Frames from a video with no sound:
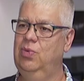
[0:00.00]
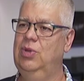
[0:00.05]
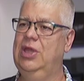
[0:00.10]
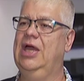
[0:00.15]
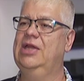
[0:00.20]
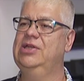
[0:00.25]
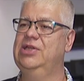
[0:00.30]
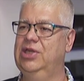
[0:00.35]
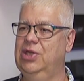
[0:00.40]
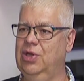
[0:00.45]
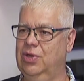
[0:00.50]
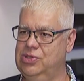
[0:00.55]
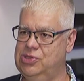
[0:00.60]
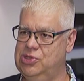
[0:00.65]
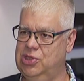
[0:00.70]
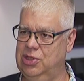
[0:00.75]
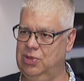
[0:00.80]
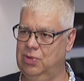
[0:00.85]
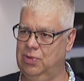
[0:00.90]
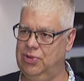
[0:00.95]
We handed it
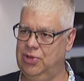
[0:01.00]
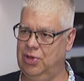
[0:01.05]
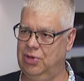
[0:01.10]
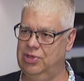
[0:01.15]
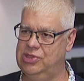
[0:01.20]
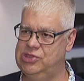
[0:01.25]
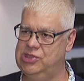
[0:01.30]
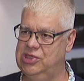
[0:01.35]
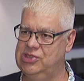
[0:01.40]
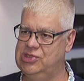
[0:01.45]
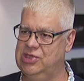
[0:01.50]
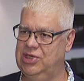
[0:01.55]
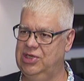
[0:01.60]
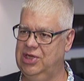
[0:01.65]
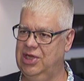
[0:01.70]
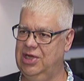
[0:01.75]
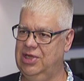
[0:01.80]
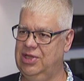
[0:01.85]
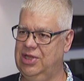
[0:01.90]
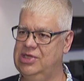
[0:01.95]
on to the authorities
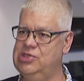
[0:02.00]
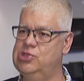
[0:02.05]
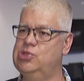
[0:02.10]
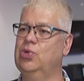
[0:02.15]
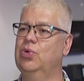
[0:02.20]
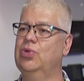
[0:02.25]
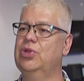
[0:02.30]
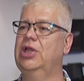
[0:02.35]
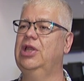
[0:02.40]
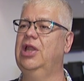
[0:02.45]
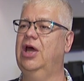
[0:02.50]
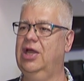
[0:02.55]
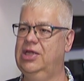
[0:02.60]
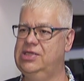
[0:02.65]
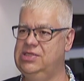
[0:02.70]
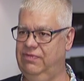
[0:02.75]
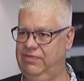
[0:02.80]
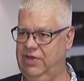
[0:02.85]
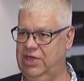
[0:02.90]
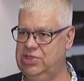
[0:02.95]
and they saw the
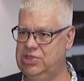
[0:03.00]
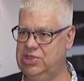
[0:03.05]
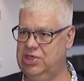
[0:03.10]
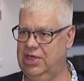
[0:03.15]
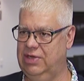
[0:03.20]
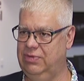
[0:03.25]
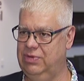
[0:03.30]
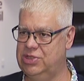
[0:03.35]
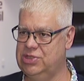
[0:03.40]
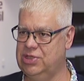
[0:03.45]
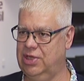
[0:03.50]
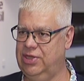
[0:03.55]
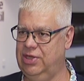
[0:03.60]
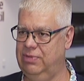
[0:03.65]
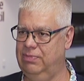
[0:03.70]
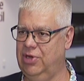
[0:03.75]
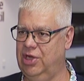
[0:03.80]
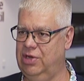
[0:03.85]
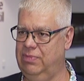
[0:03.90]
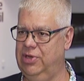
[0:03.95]
light eventually, which I
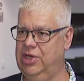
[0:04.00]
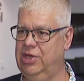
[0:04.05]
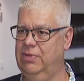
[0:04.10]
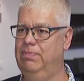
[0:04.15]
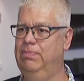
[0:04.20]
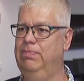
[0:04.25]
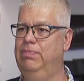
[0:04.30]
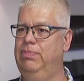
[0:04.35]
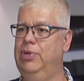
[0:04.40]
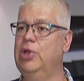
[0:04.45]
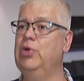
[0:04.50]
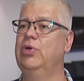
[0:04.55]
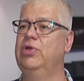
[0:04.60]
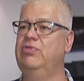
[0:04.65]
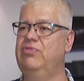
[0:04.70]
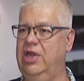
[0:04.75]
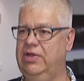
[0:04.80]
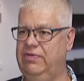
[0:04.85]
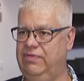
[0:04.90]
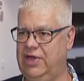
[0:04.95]
think might have been a
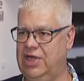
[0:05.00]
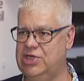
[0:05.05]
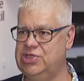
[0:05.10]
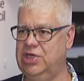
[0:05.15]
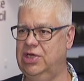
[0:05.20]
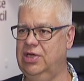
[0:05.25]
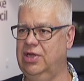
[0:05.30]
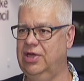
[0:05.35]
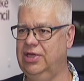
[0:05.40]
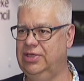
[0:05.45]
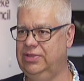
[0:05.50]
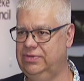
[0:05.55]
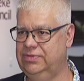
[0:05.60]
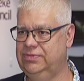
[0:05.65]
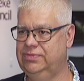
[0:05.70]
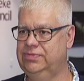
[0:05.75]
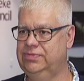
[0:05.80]
blue and red flashing light.